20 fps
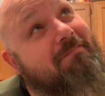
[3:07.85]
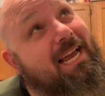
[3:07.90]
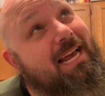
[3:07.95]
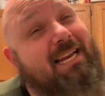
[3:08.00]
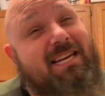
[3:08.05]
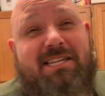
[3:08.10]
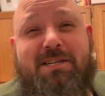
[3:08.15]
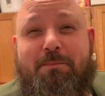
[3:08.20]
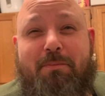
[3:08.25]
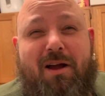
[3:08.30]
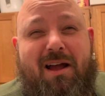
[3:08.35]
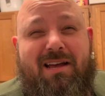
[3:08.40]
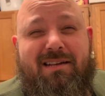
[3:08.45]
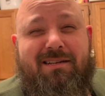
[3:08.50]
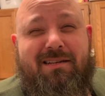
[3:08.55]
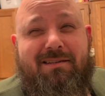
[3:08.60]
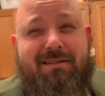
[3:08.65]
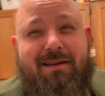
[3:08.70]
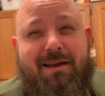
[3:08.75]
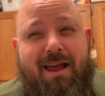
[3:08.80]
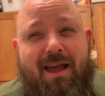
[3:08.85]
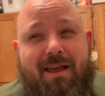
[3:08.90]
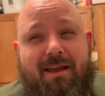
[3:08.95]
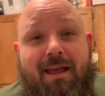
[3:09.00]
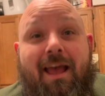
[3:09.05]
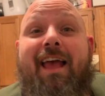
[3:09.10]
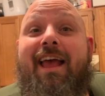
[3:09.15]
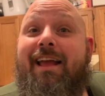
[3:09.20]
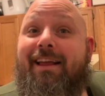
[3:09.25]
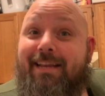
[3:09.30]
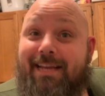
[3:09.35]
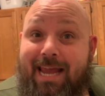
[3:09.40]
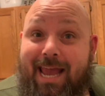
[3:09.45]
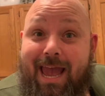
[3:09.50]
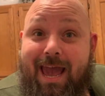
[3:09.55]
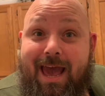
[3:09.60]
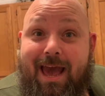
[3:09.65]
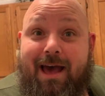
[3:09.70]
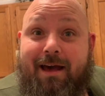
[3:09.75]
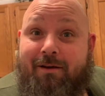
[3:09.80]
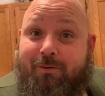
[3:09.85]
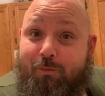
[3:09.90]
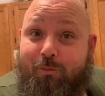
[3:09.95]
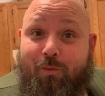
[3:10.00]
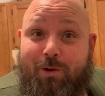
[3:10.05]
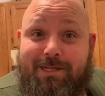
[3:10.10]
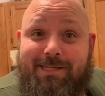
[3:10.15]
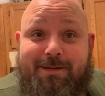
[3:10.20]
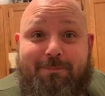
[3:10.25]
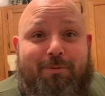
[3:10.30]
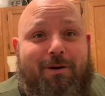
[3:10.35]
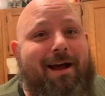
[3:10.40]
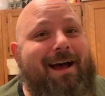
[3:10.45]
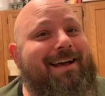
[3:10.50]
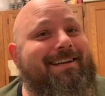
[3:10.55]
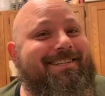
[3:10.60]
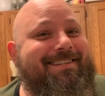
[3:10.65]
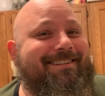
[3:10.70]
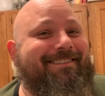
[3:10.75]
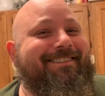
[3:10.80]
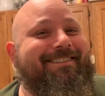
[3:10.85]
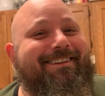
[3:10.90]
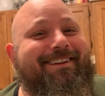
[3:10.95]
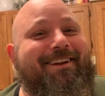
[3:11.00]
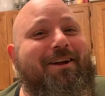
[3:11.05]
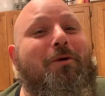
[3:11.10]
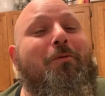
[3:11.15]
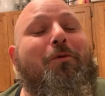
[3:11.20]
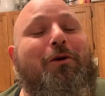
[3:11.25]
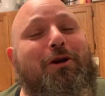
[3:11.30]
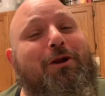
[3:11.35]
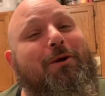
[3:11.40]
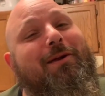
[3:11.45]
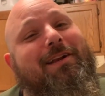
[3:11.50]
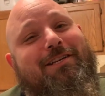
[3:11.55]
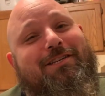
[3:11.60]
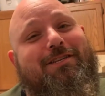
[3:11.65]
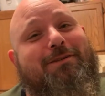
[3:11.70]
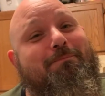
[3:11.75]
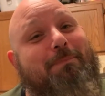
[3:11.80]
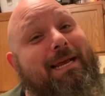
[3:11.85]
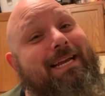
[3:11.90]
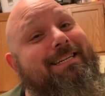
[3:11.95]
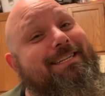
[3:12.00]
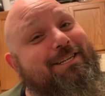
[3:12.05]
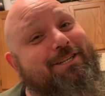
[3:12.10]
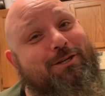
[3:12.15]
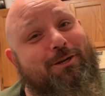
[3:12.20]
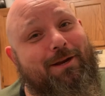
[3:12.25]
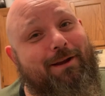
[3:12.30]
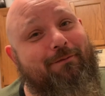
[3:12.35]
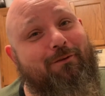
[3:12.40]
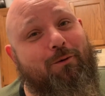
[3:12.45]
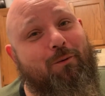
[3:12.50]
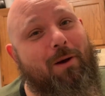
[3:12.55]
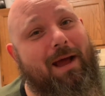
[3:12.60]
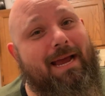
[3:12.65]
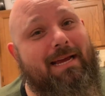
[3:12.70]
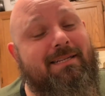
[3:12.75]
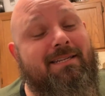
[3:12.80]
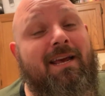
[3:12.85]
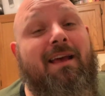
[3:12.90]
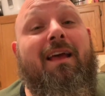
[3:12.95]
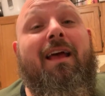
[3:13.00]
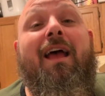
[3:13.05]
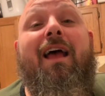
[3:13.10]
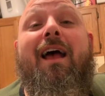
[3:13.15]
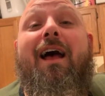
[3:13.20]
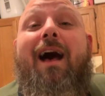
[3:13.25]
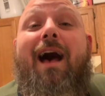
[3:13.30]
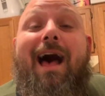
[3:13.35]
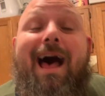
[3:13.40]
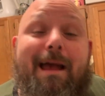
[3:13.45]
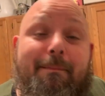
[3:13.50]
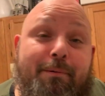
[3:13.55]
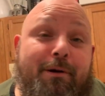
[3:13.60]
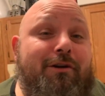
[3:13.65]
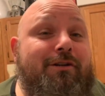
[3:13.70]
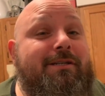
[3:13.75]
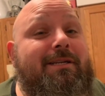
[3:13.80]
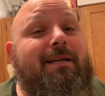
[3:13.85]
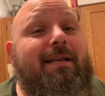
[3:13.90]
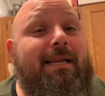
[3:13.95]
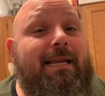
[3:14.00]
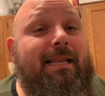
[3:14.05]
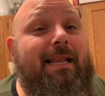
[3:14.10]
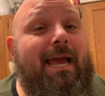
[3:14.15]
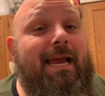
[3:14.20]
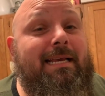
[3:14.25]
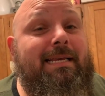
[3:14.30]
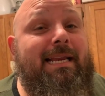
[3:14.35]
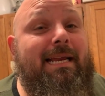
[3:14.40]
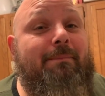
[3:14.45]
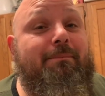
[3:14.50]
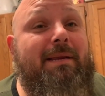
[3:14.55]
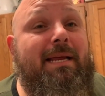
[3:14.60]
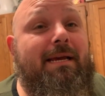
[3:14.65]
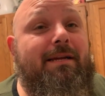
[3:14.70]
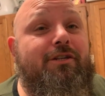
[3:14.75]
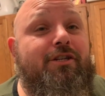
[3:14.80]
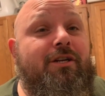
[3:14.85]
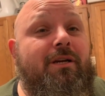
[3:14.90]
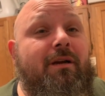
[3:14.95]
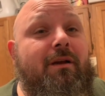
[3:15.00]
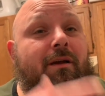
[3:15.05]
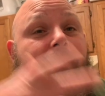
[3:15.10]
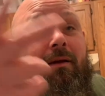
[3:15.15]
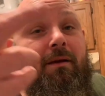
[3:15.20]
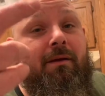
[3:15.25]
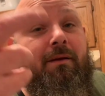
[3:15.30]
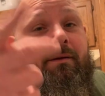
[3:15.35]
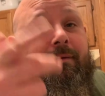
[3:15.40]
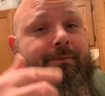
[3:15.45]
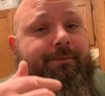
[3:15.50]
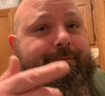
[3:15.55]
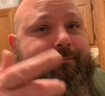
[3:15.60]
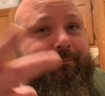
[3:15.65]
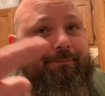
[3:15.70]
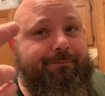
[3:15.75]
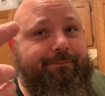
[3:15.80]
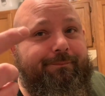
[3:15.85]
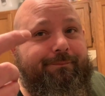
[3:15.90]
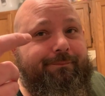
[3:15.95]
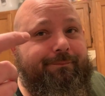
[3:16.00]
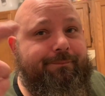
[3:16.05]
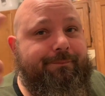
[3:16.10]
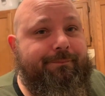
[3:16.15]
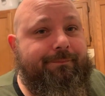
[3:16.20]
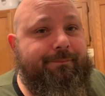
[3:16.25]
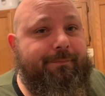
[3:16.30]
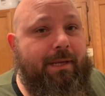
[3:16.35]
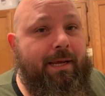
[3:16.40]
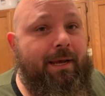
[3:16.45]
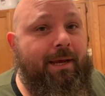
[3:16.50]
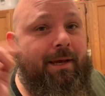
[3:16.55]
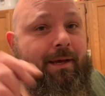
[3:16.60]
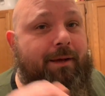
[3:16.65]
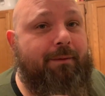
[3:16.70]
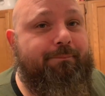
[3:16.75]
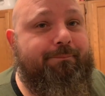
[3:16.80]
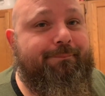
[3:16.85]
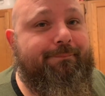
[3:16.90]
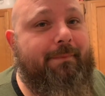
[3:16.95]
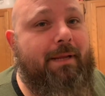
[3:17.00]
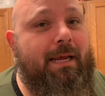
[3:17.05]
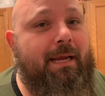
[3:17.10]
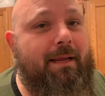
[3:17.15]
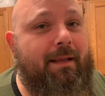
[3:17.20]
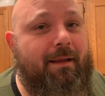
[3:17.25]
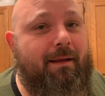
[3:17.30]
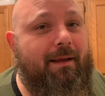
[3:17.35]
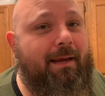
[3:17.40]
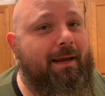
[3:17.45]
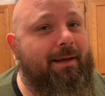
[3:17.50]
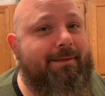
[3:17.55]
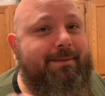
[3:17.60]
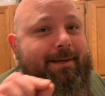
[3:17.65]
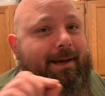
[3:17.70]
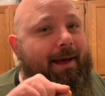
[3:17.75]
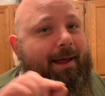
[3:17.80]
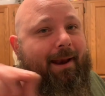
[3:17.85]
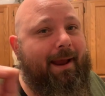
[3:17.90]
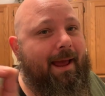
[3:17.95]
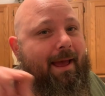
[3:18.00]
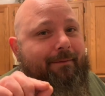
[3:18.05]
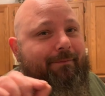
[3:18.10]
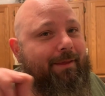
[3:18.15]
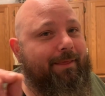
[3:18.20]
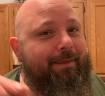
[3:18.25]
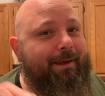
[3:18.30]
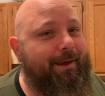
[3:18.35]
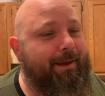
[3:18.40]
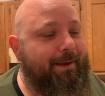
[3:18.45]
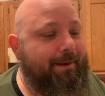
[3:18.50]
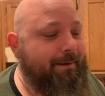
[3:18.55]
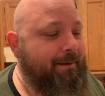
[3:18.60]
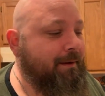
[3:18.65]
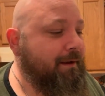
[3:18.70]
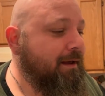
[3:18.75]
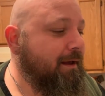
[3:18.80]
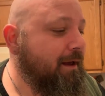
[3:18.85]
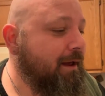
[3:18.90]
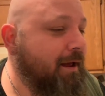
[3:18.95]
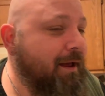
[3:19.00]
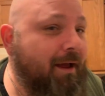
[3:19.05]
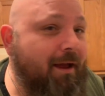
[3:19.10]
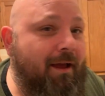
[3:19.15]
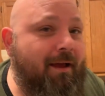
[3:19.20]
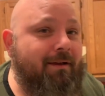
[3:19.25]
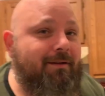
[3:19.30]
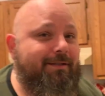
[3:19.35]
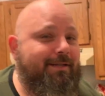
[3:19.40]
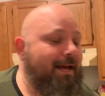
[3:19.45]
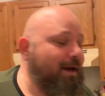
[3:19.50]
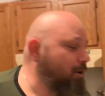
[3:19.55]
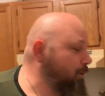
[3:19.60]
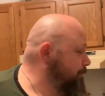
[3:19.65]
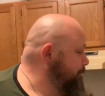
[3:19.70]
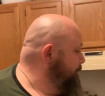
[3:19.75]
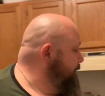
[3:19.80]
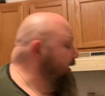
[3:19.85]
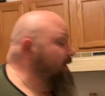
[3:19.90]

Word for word: Any surprises today? Yeah, 1 surprise. We're doing pizza 2 different ways. I personally like deep dish. He's got to have it thin. So